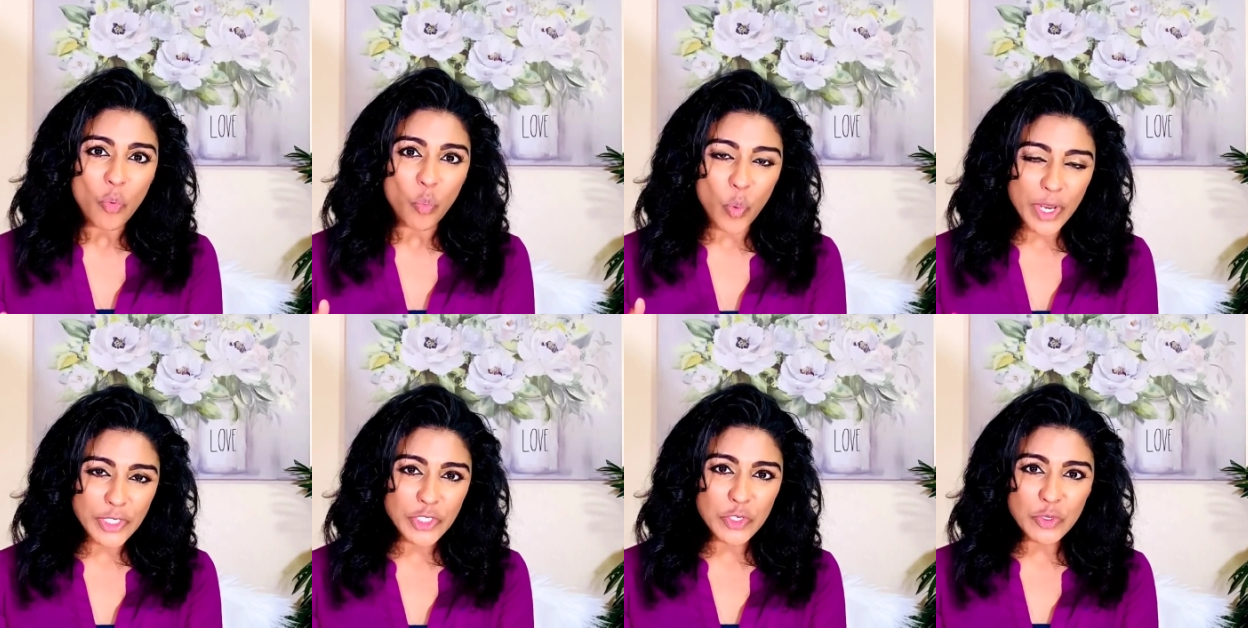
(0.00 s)

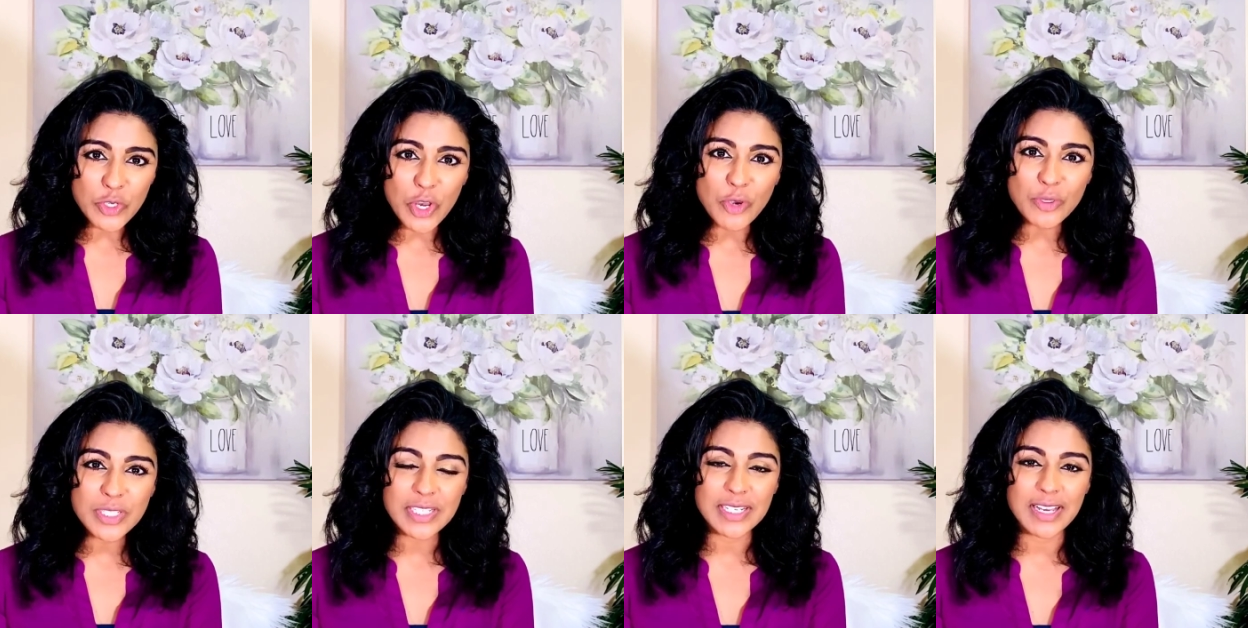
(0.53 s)
when you
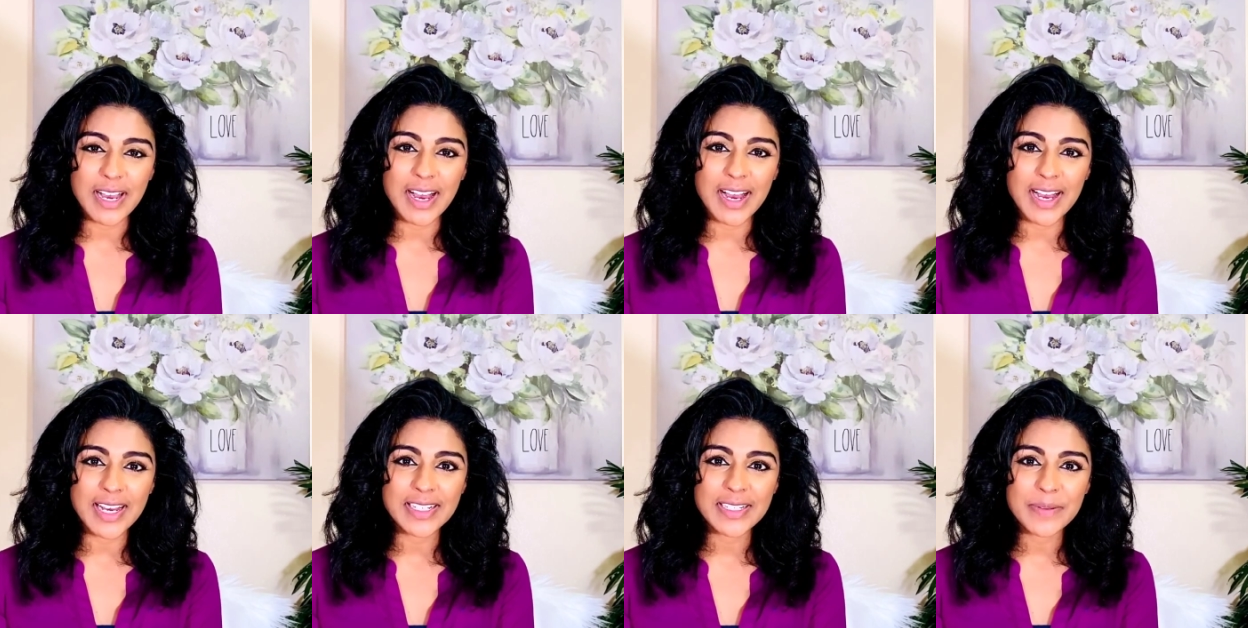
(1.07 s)
go to
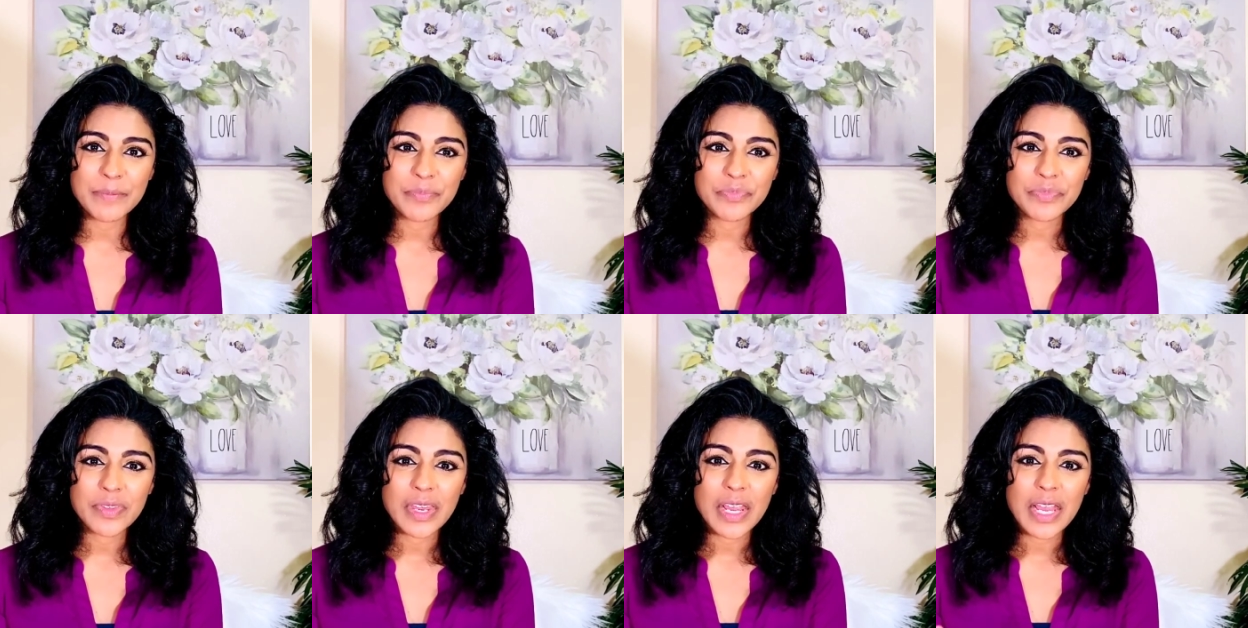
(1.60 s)
God
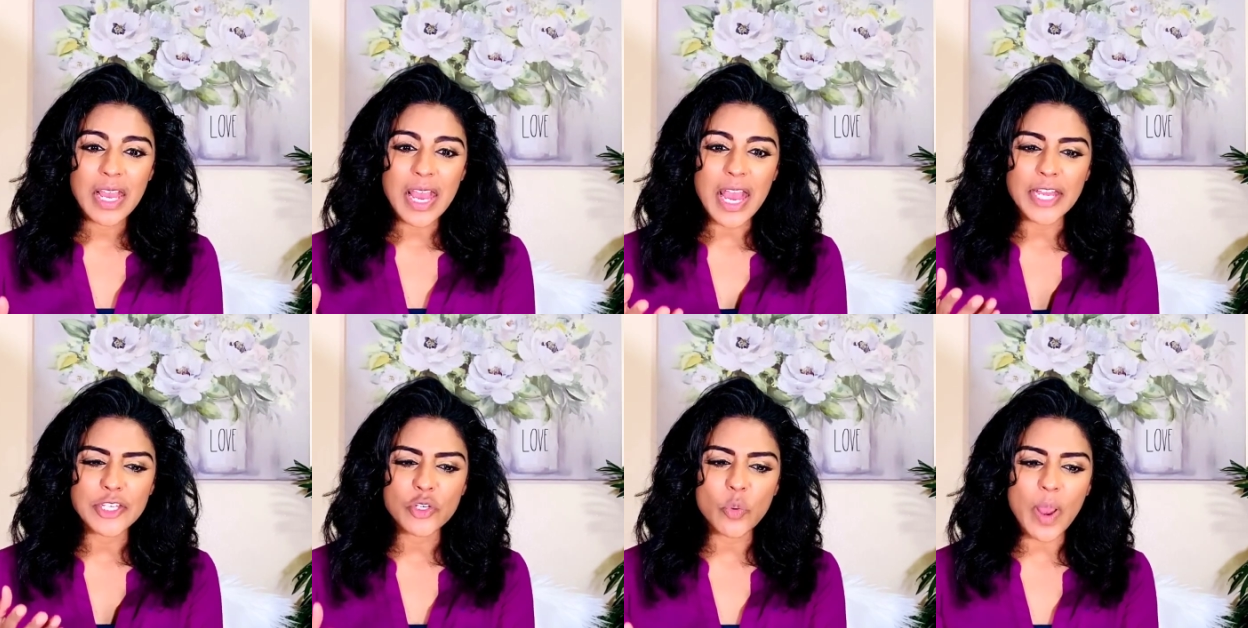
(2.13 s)

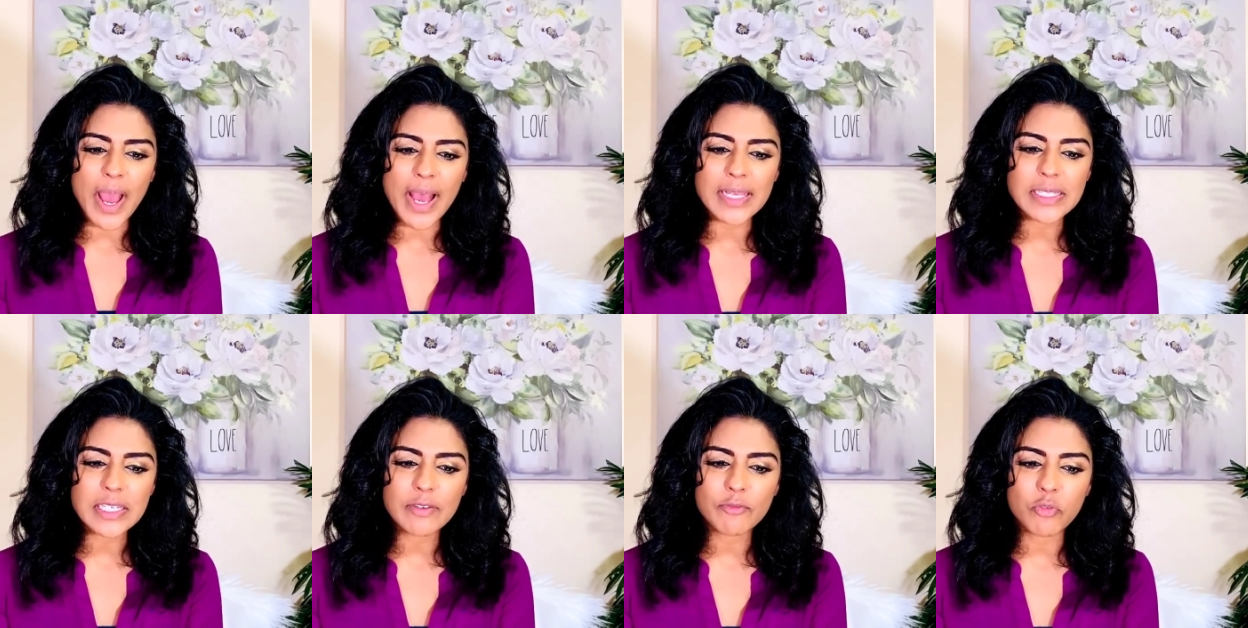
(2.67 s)
and you
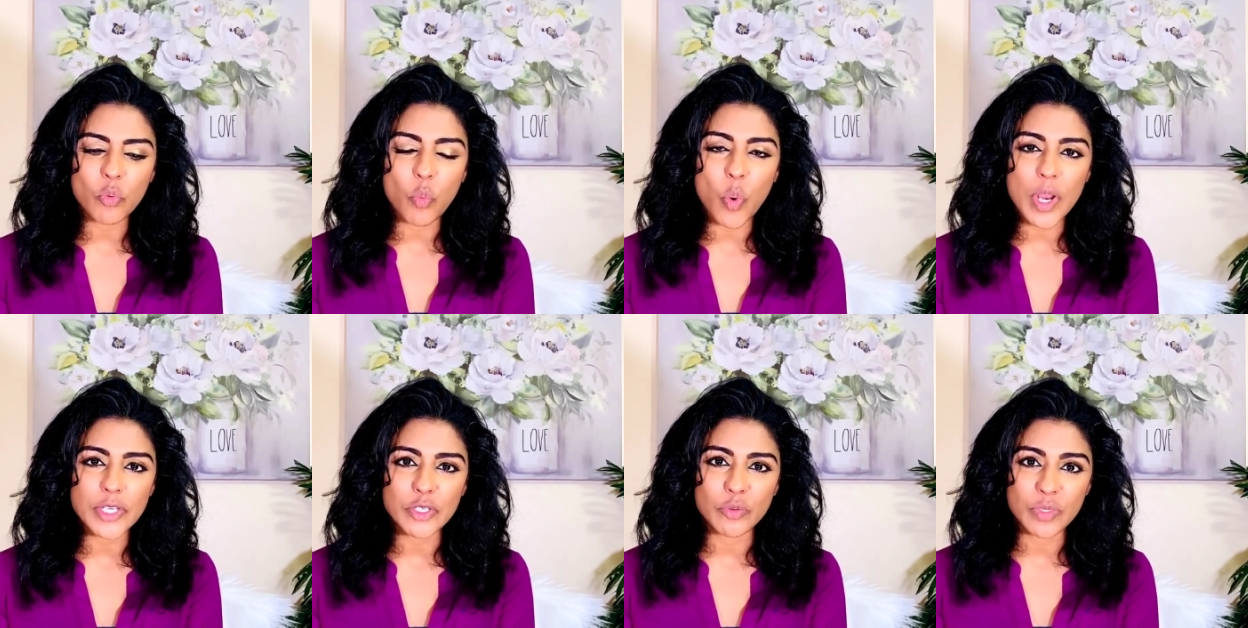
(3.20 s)
ask Him for
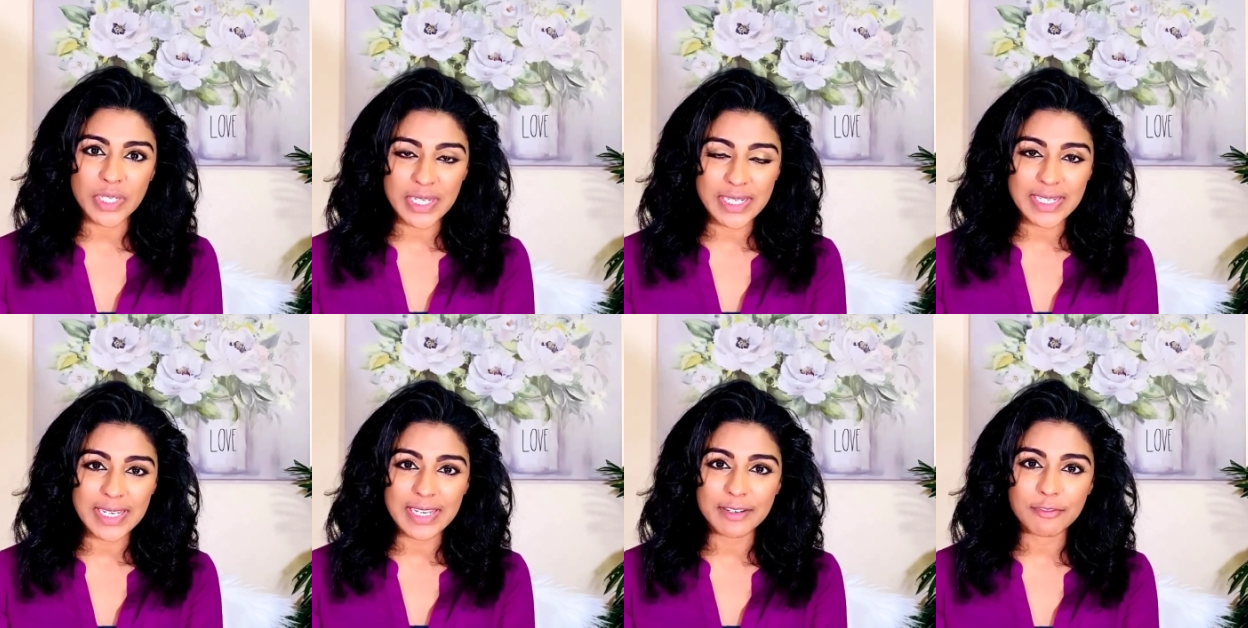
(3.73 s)
what you
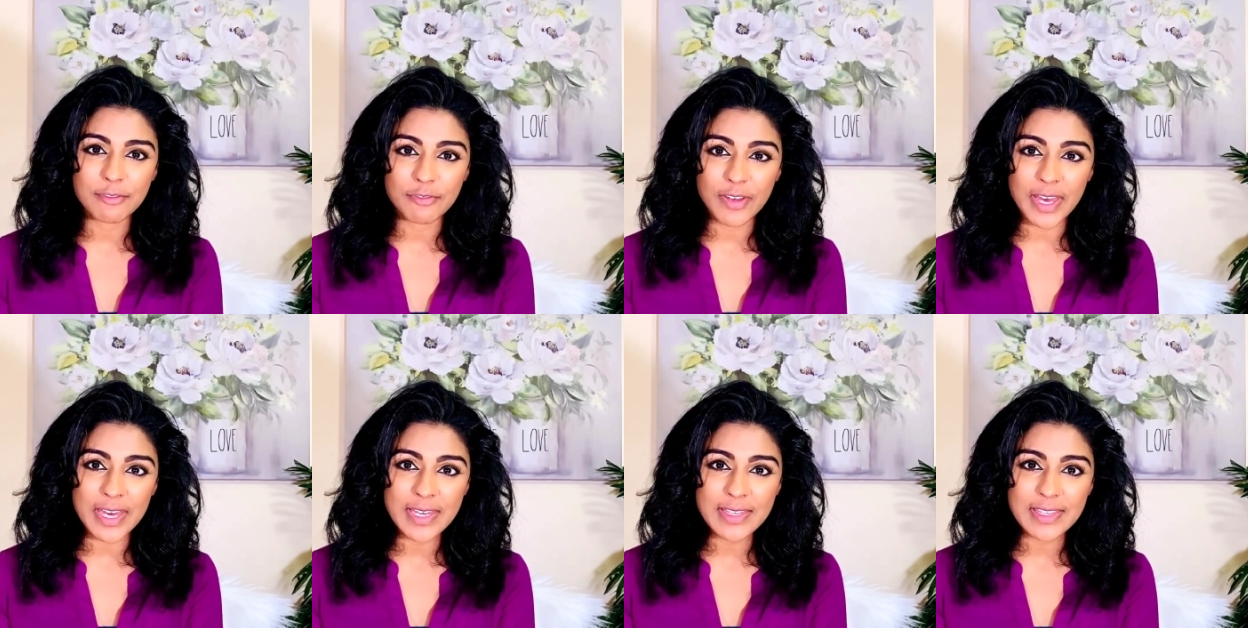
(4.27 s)
need in
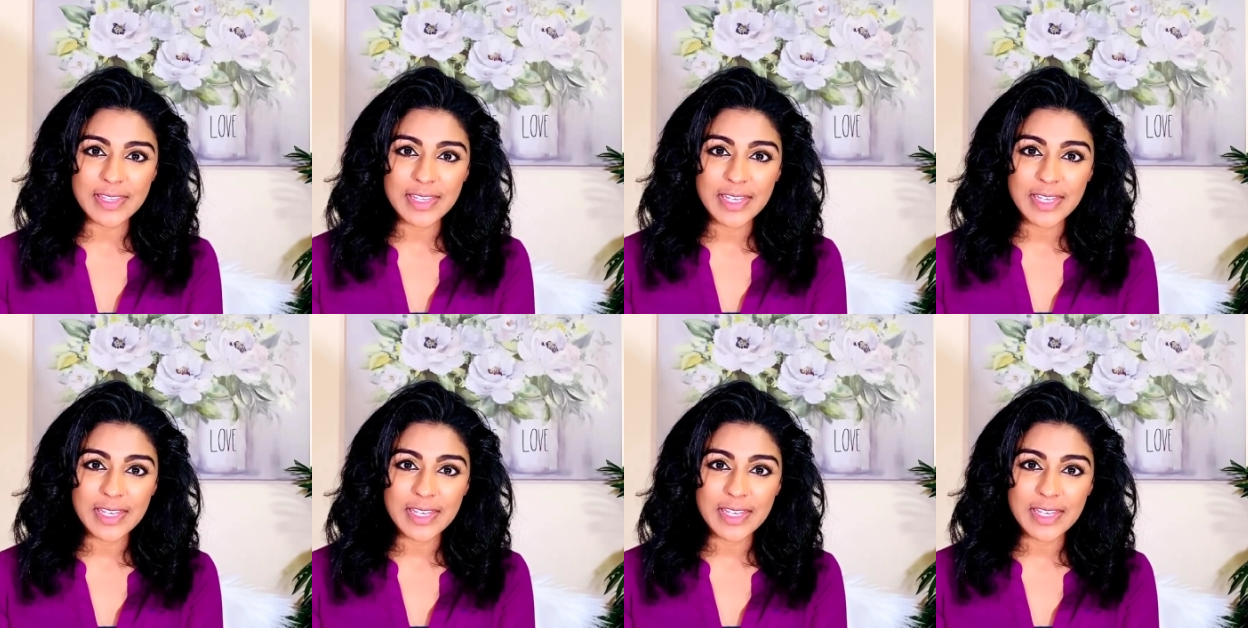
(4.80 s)
faith,